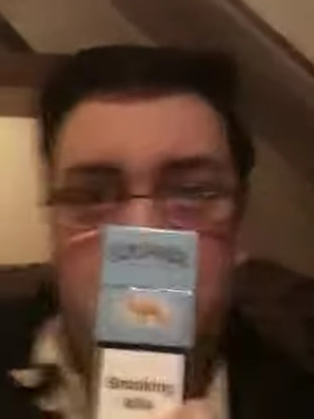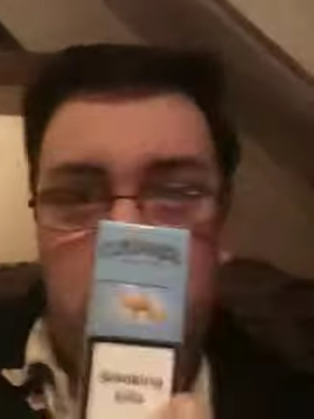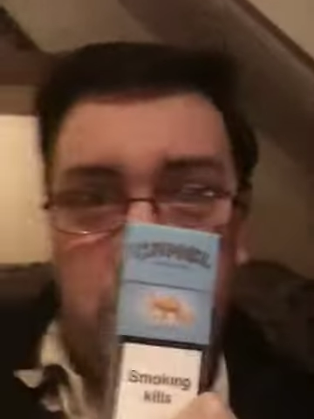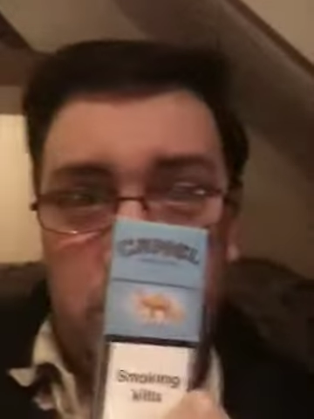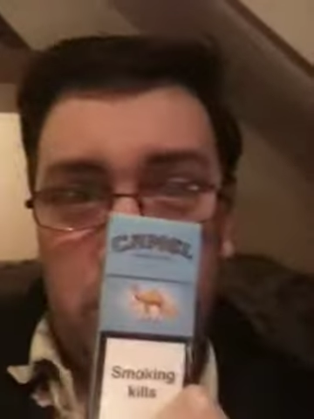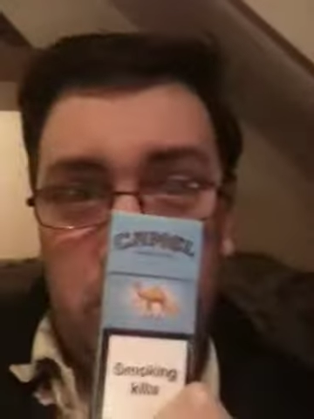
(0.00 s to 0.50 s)

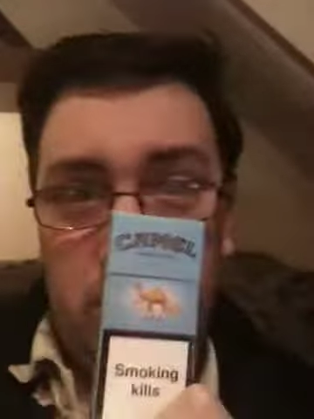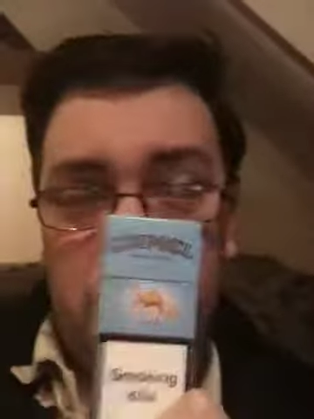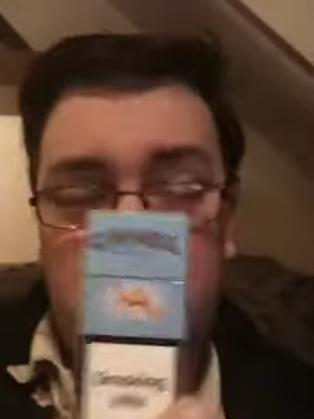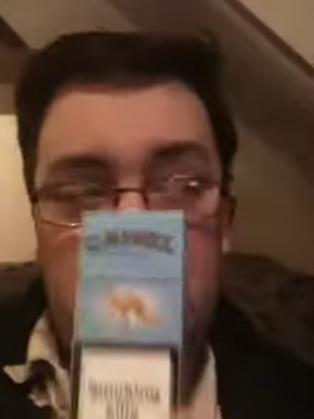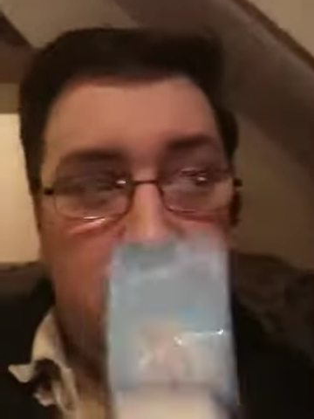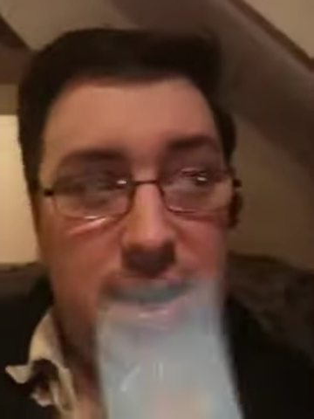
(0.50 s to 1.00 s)
people want to call them
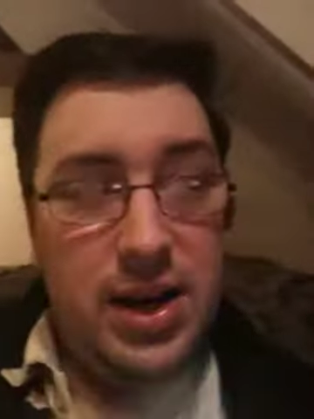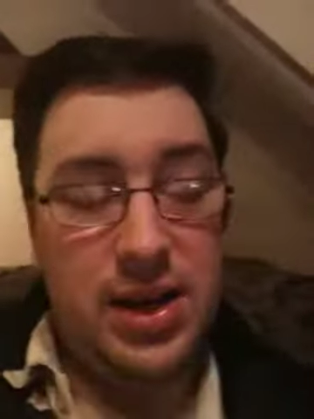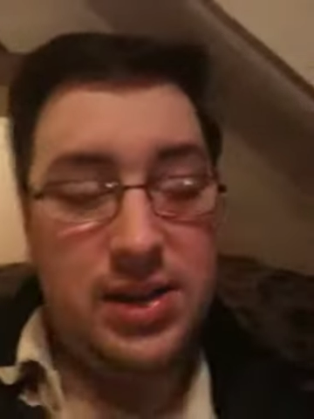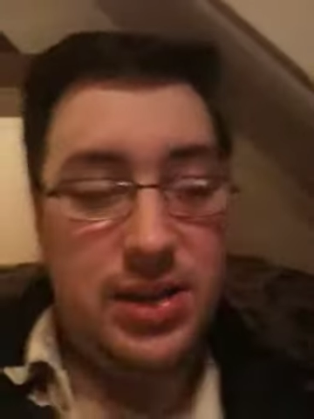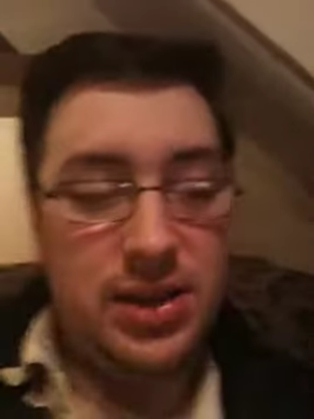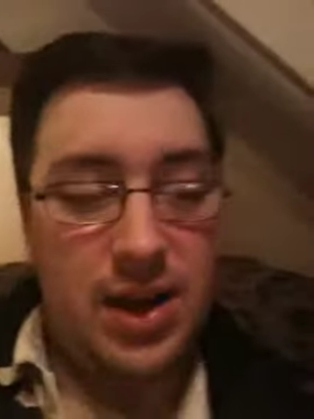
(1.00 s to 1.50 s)
these
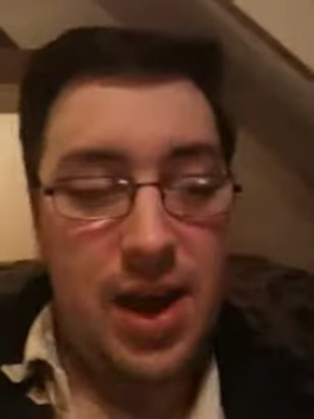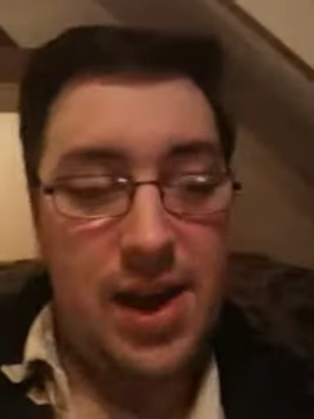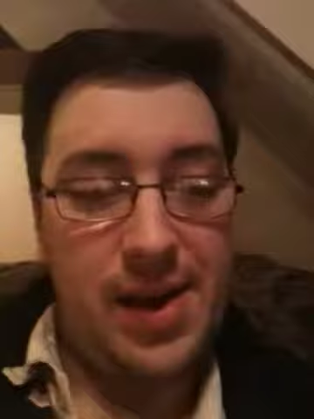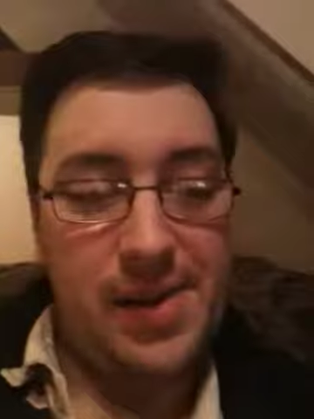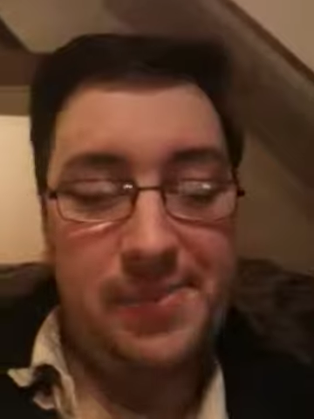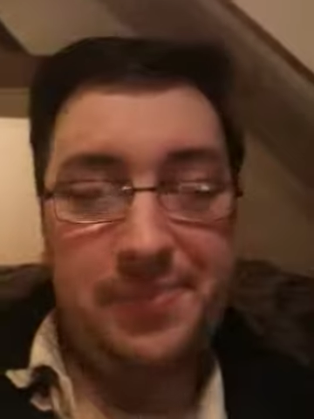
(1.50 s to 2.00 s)
days,
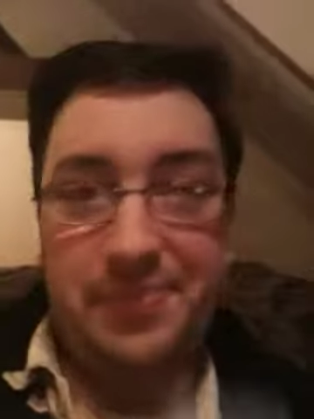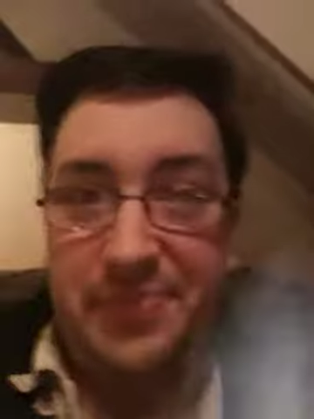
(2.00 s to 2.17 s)
um,